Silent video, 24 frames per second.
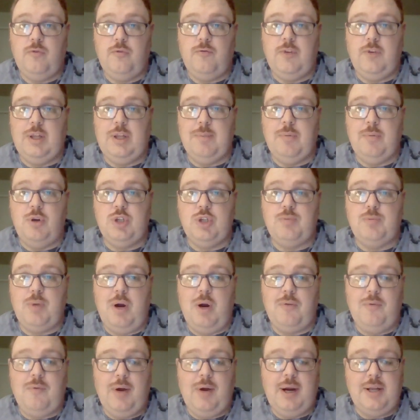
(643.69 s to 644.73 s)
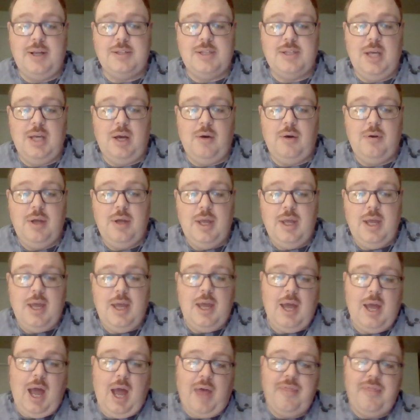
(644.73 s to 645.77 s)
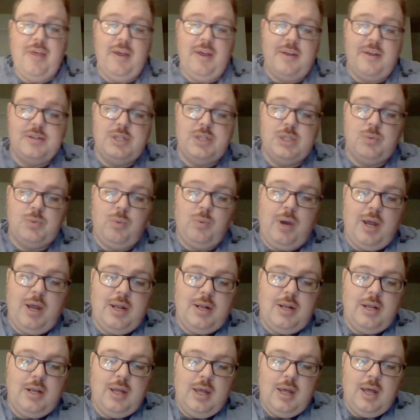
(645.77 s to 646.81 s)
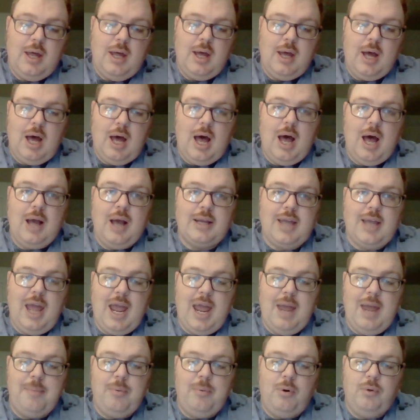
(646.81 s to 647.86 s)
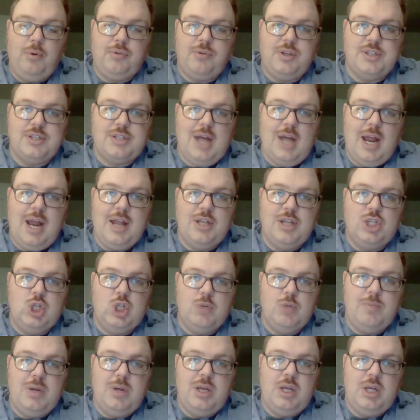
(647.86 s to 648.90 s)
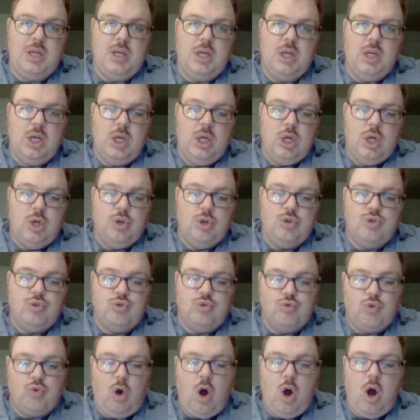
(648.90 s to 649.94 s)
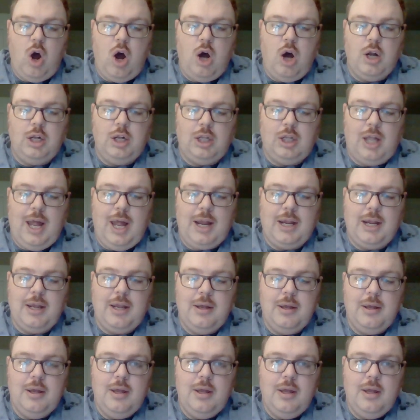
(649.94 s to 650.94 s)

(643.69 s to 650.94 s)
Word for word: for the most part, from what I could tell, I think this is when uh, Cable decided to be drawn like